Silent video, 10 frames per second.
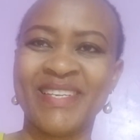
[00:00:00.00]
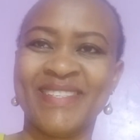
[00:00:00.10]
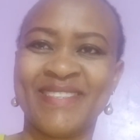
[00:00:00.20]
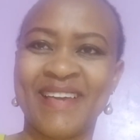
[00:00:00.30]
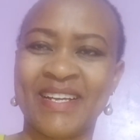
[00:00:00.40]
is
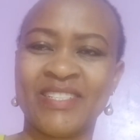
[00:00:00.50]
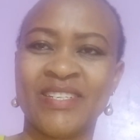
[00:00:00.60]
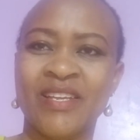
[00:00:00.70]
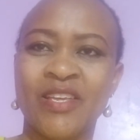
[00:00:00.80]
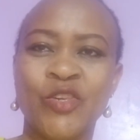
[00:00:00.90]
that
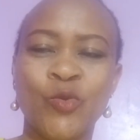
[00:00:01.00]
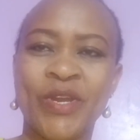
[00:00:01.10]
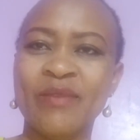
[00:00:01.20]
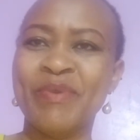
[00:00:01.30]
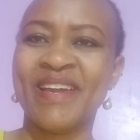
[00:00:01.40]
you
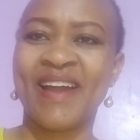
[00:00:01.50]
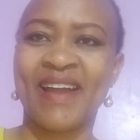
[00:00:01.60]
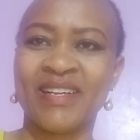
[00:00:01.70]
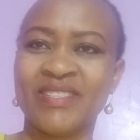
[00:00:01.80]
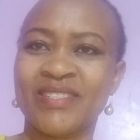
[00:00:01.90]
will be
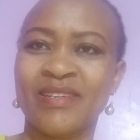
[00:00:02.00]
hurt,